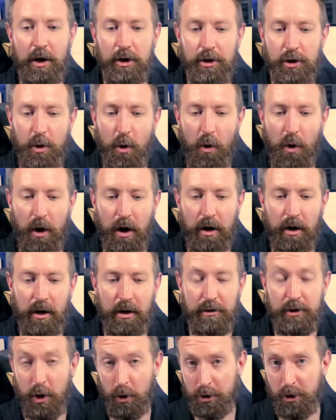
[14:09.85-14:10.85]
your
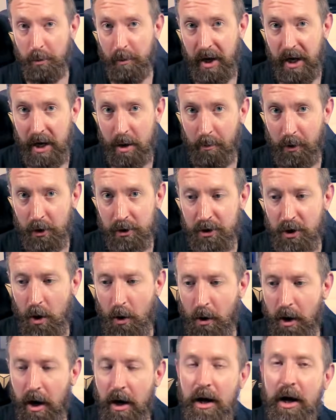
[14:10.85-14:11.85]
social media
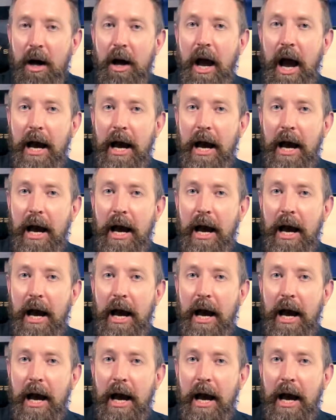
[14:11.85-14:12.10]
persona,